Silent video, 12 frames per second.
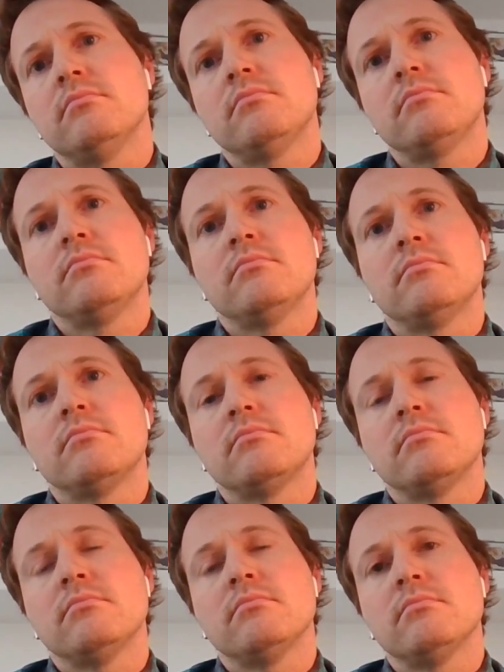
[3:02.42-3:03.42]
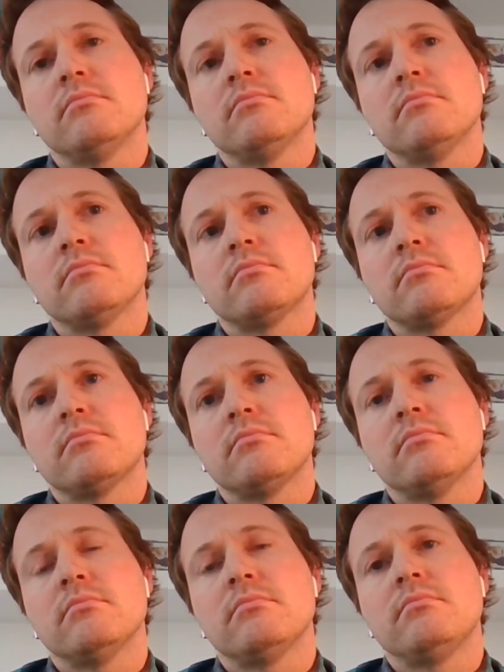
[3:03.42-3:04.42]

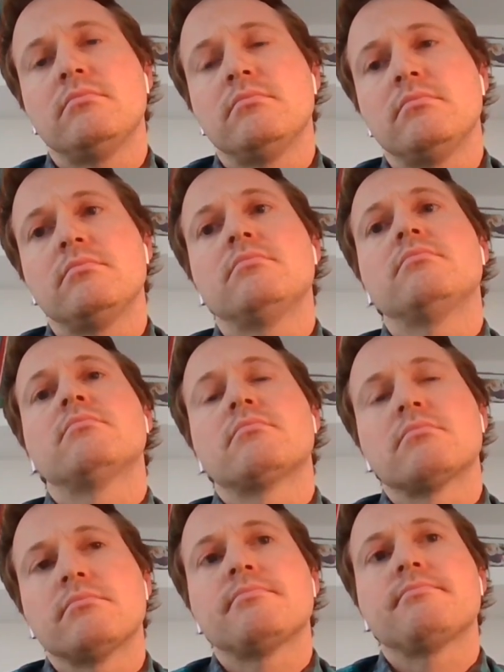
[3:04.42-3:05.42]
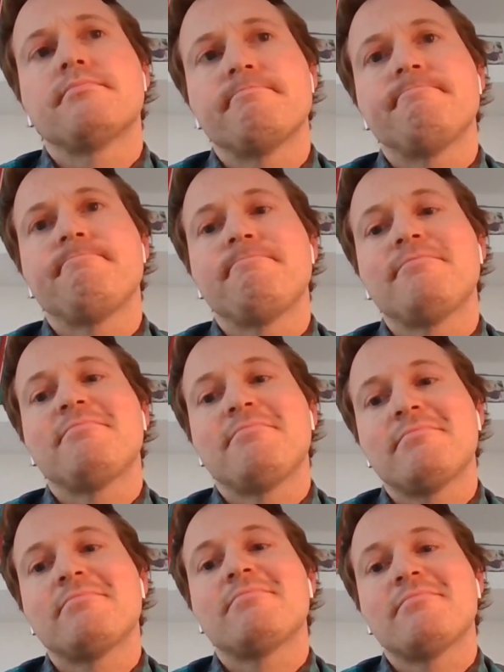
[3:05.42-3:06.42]

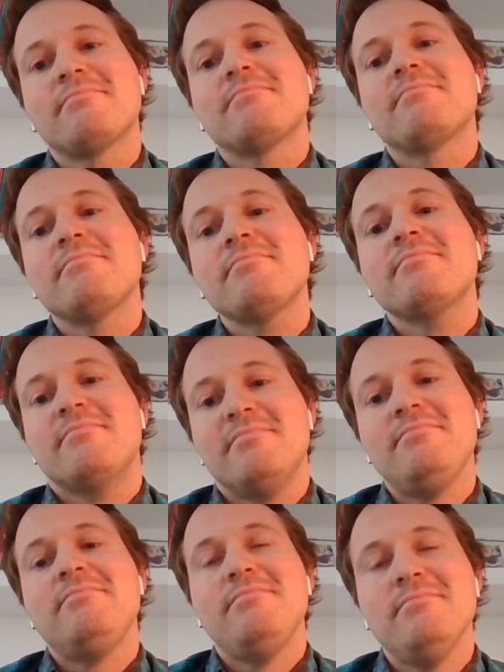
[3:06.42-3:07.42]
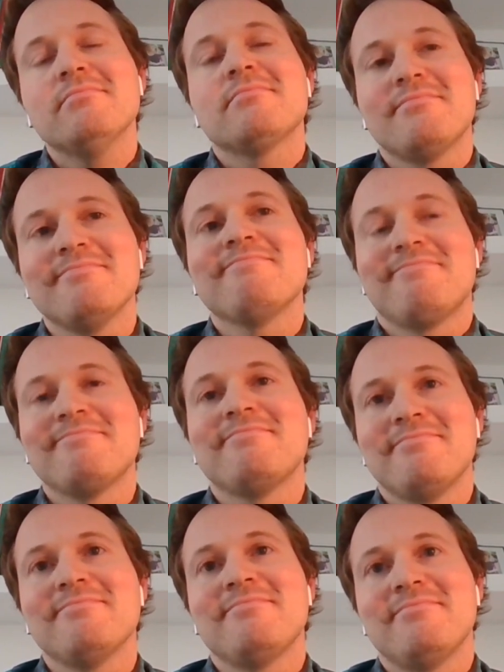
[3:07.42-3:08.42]

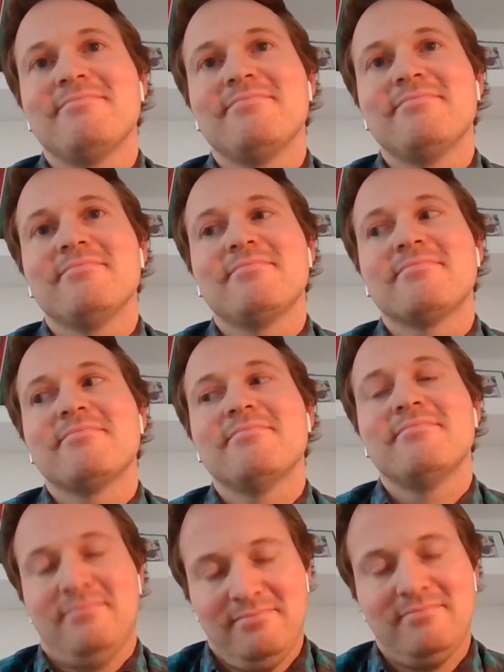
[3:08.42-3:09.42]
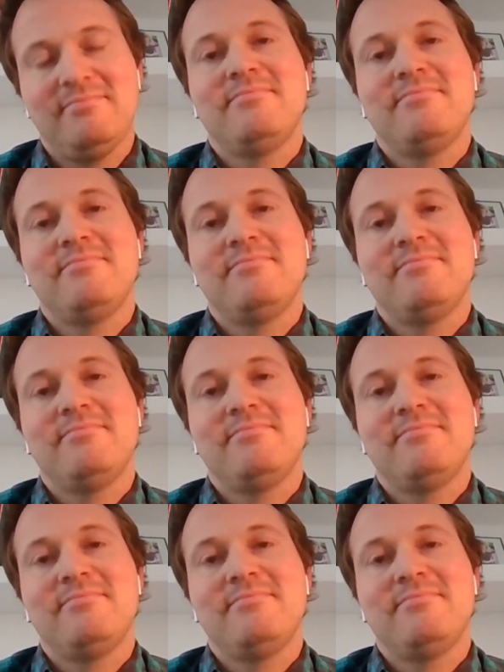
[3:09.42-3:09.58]
The person shown says nothing.